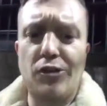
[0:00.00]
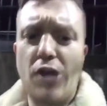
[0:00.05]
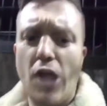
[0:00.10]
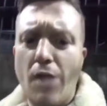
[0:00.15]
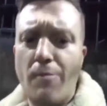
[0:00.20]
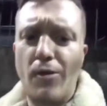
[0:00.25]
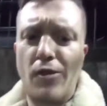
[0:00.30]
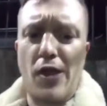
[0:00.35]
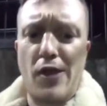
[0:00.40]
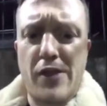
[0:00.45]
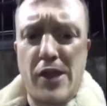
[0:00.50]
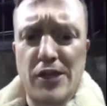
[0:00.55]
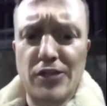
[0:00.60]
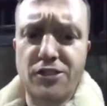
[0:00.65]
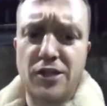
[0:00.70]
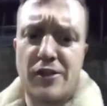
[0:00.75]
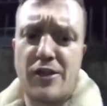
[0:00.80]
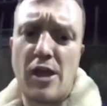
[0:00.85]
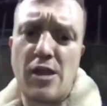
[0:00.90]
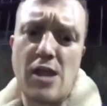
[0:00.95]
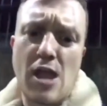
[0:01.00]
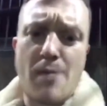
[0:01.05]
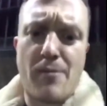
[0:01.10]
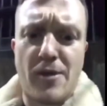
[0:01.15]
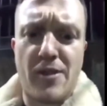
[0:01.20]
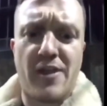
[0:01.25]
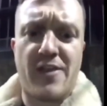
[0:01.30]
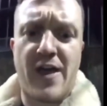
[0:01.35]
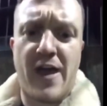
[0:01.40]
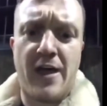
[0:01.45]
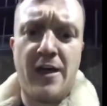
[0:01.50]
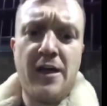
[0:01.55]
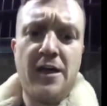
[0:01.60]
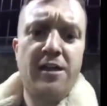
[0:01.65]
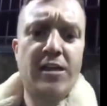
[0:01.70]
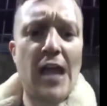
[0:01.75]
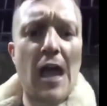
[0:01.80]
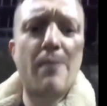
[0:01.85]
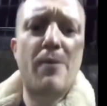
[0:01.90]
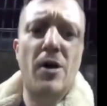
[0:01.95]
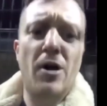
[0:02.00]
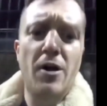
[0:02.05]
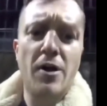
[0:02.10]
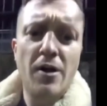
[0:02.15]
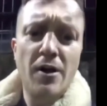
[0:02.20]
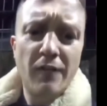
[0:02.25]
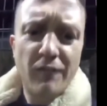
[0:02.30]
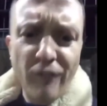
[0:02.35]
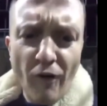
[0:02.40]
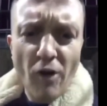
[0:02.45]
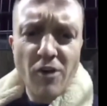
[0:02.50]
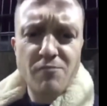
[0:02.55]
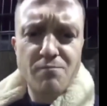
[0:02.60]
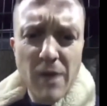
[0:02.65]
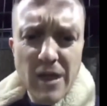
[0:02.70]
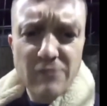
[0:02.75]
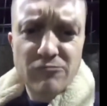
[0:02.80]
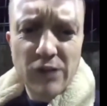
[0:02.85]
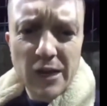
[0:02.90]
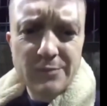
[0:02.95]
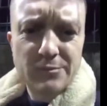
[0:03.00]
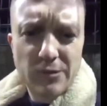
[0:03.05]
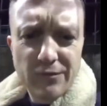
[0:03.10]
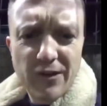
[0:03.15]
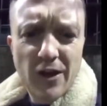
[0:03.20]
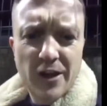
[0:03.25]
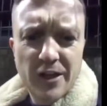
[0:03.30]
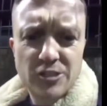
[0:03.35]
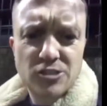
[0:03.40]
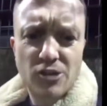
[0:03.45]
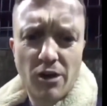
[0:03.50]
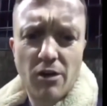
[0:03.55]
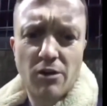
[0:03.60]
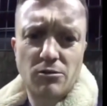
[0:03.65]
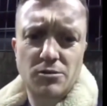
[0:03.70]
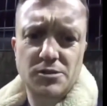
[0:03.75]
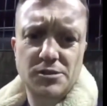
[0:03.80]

but they're this, they're that, yeah, but they're that. Yeah, but 5 men raped the fucking child.